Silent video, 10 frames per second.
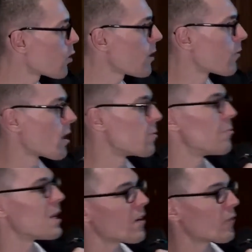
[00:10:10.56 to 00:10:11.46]
do we run
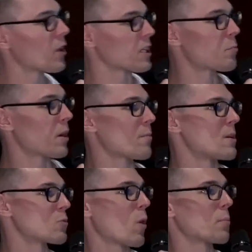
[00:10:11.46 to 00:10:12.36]
meaningful
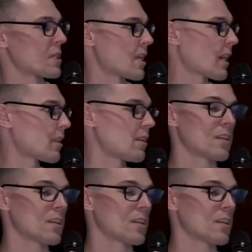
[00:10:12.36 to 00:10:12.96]
experiments while protecting the